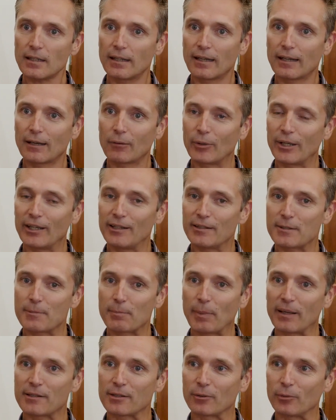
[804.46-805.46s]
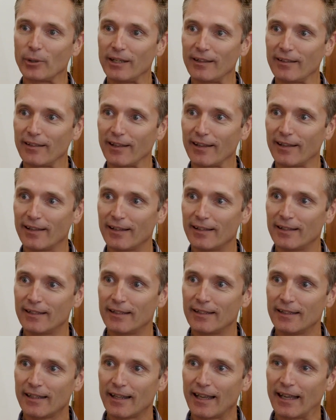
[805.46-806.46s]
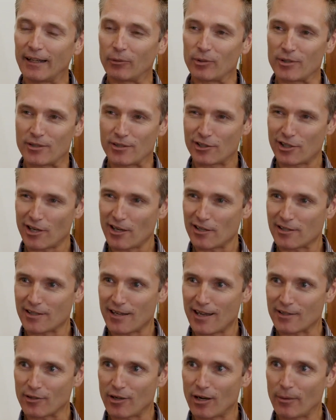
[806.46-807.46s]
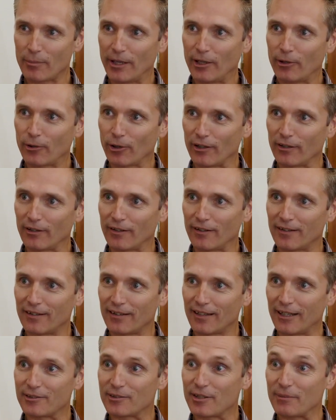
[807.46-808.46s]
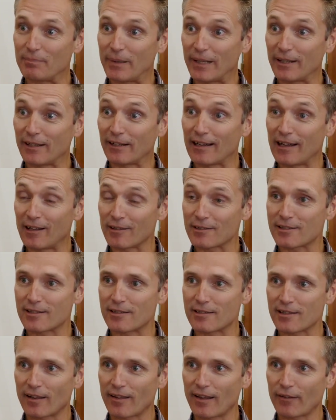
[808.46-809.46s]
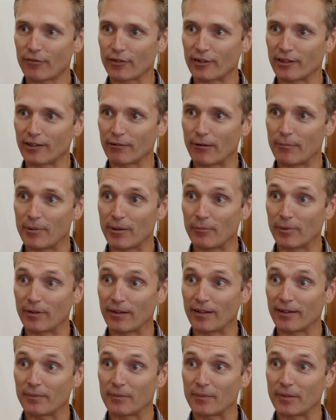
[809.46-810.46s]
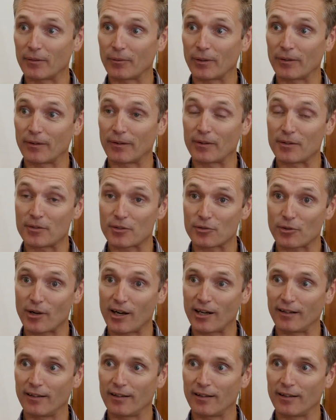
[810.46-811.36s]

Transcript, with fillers: uh, we spent a week there and it was just as Omicron had been announced in South Africa. Remember the the, one, the strain? The,